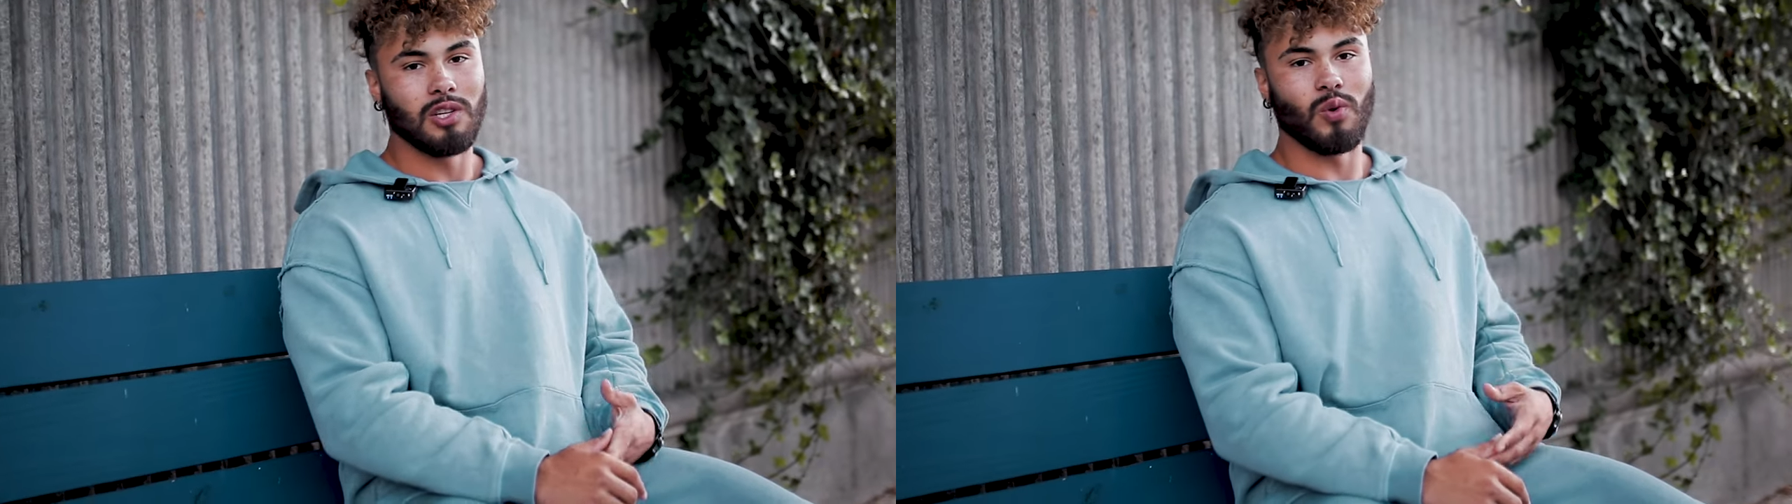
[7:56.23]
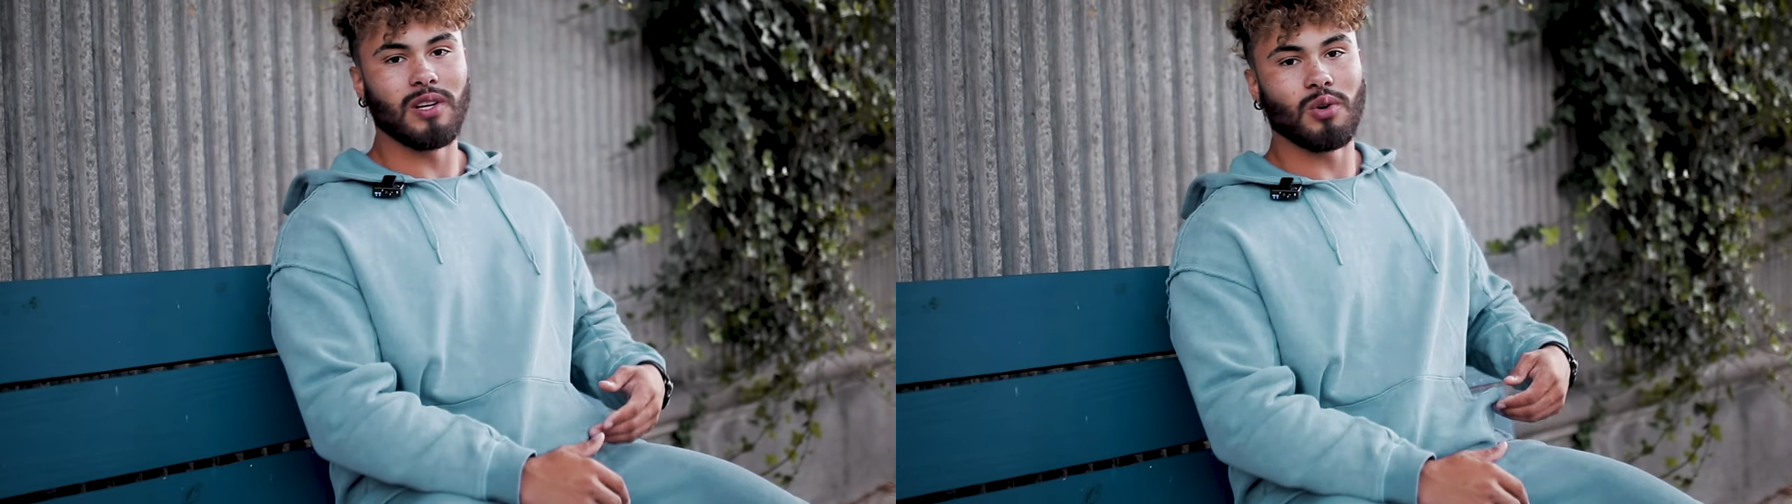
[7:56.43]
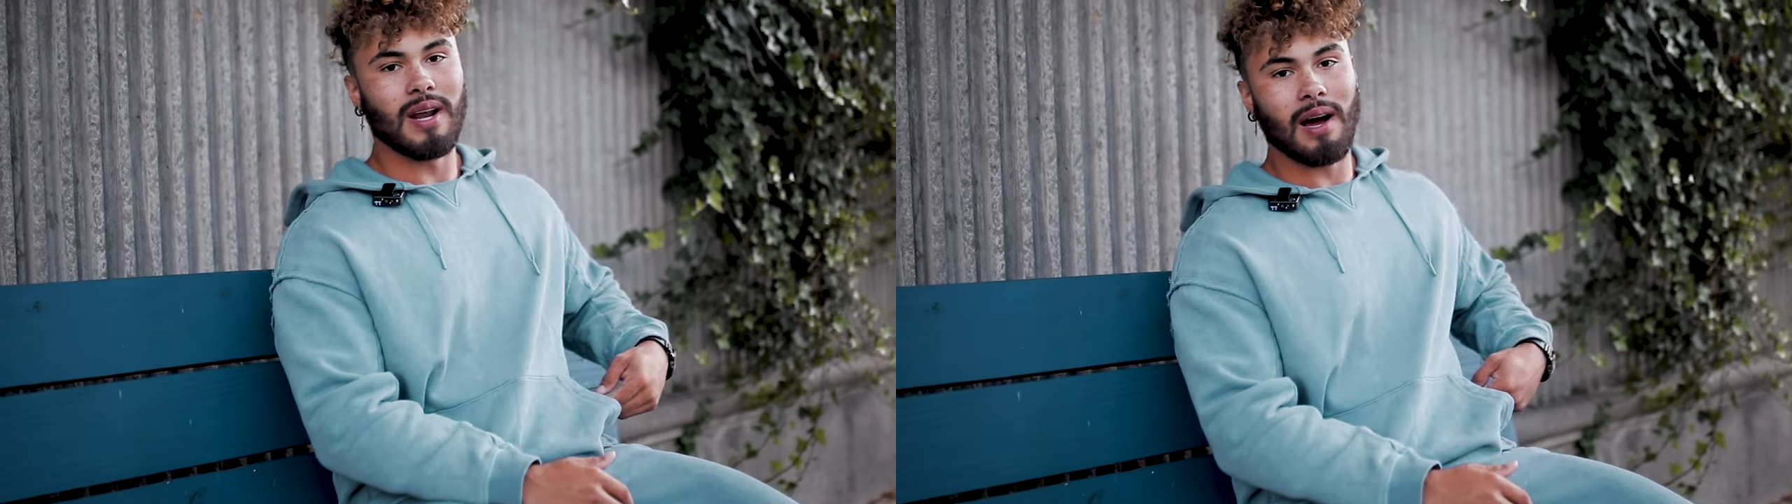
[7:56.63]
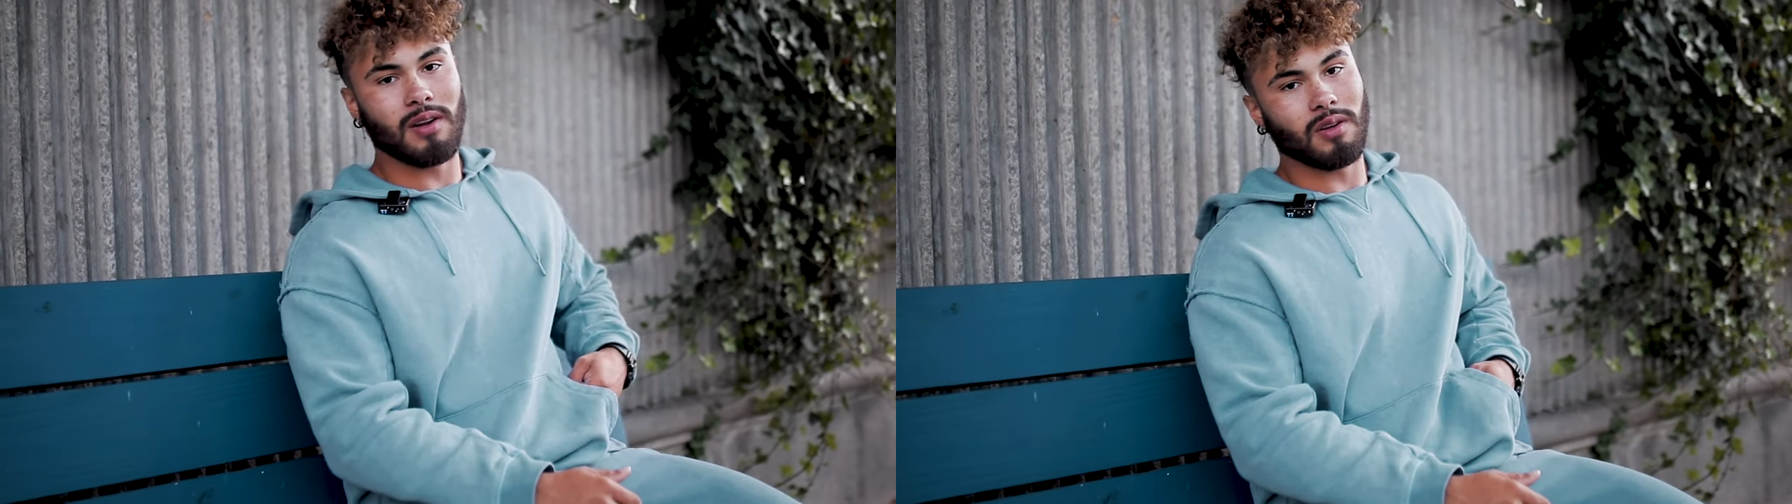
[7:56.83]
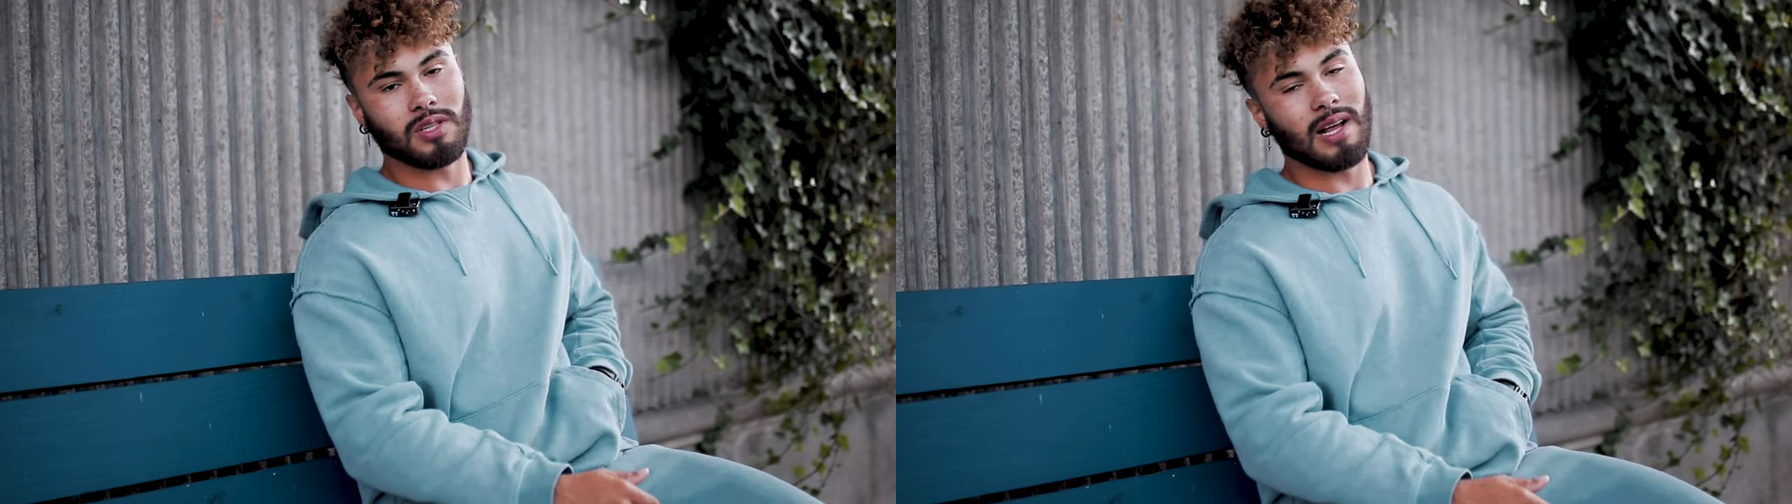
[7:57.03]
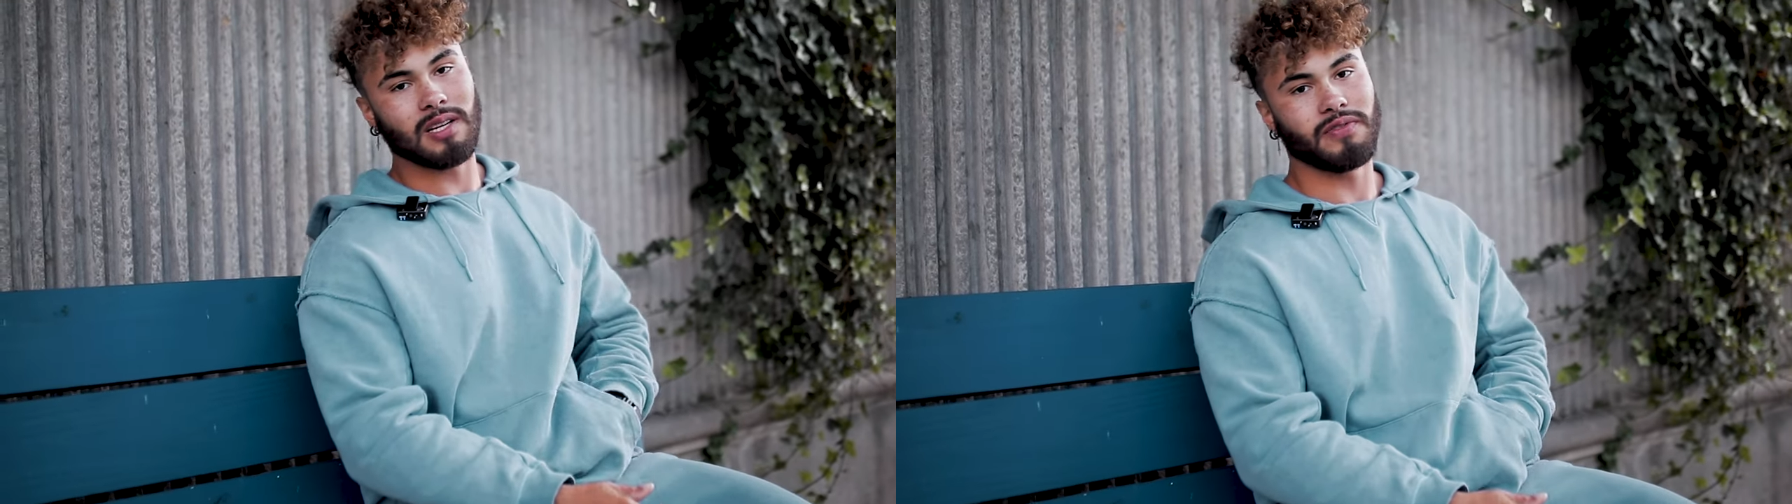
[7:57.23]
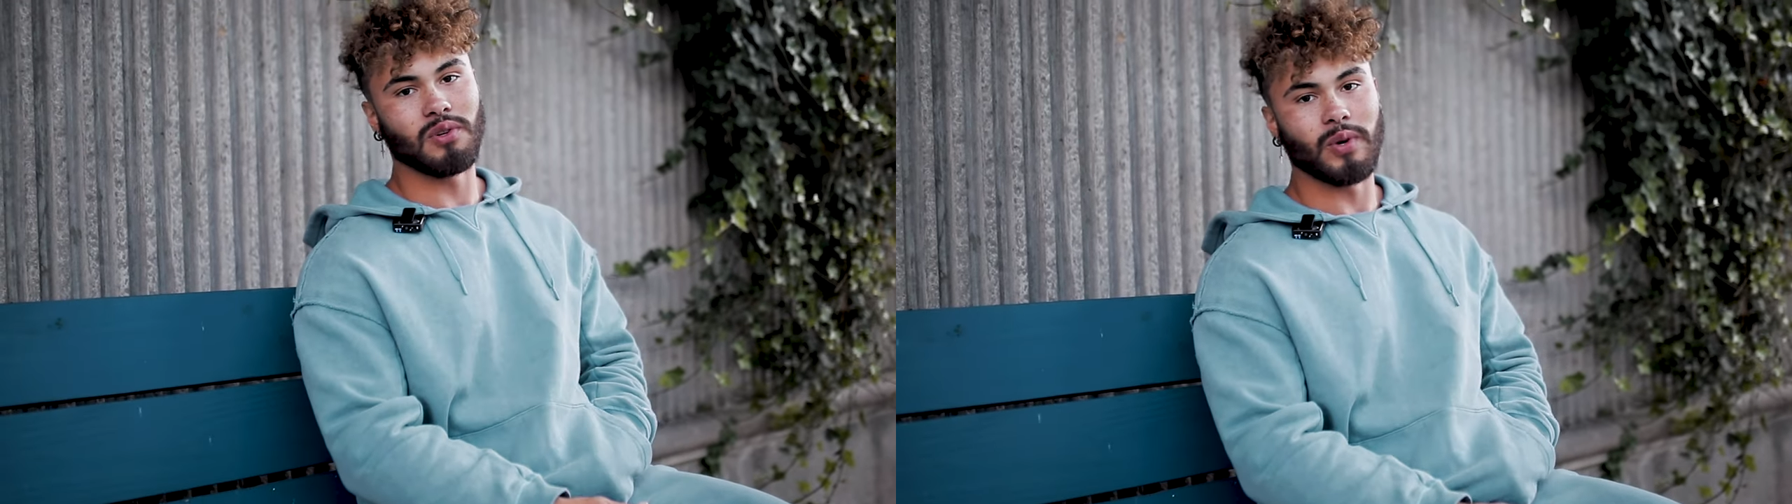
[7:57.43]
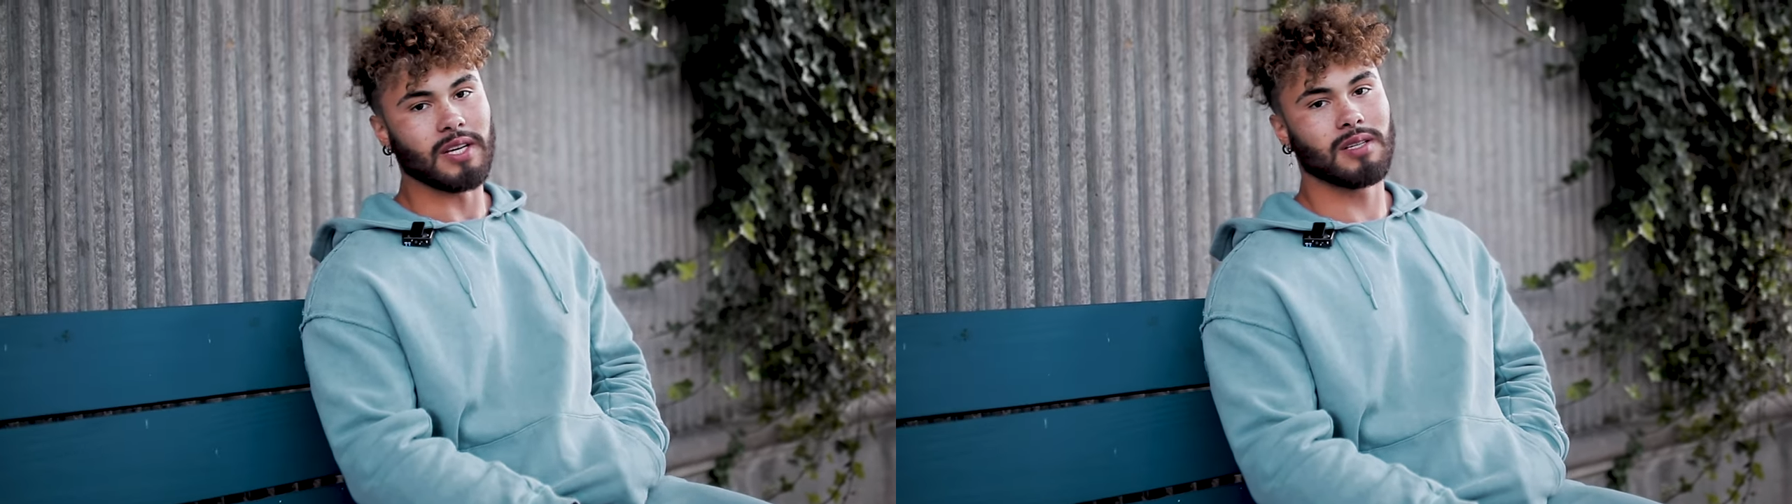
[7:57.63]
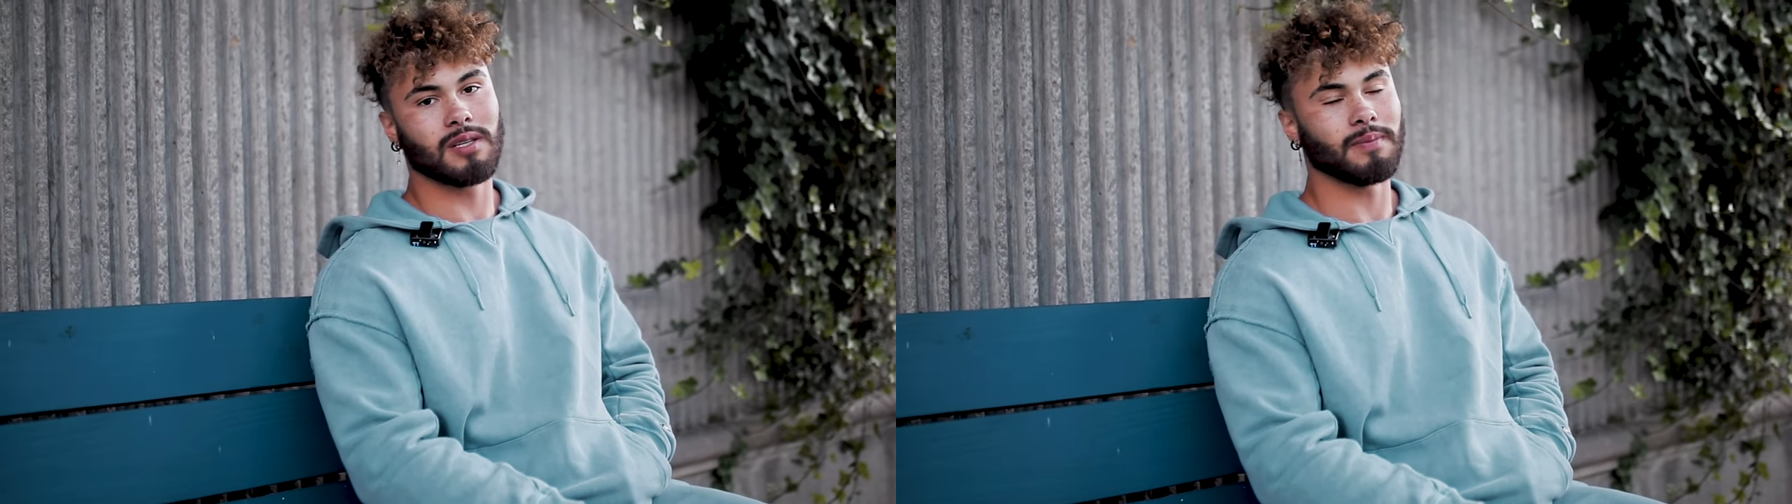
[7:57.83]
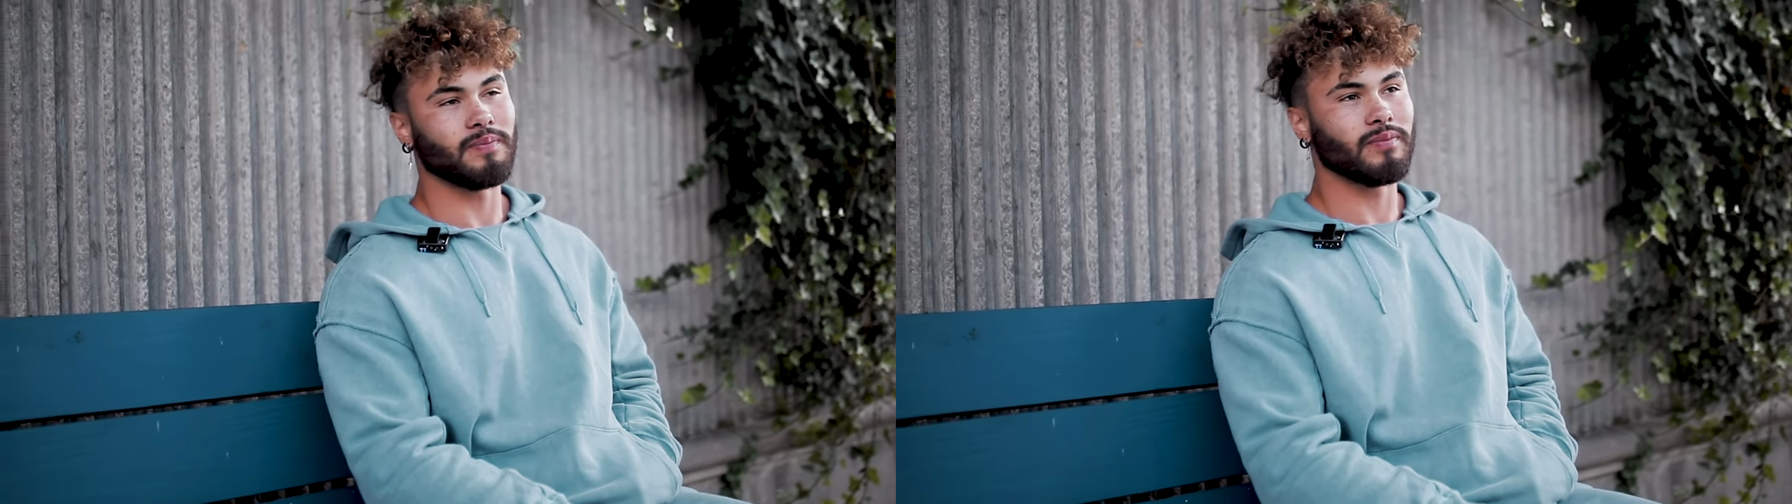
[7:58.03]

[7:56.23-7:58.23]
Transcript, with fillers: dwindle down to those last few weeks.